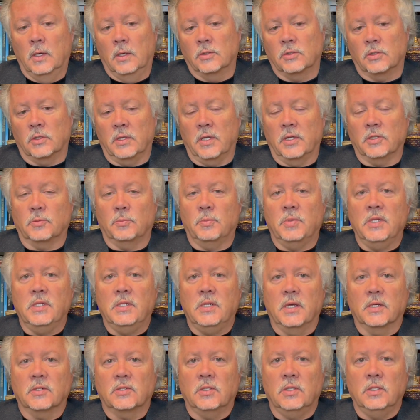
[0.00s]
So that's
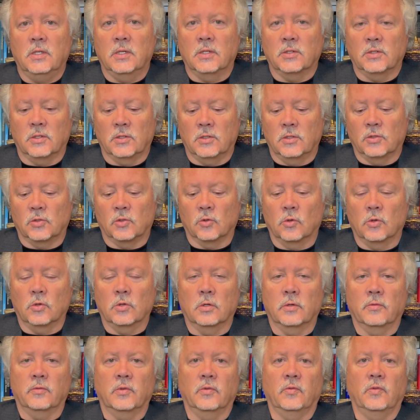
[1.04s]
PTSD as a
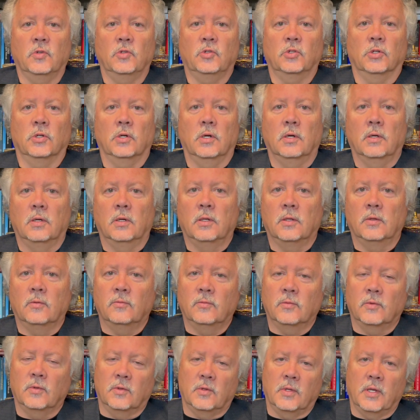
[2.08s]
disorder of the future.
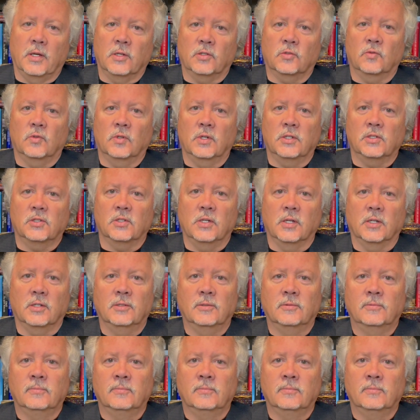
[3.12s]
Thanks for listening.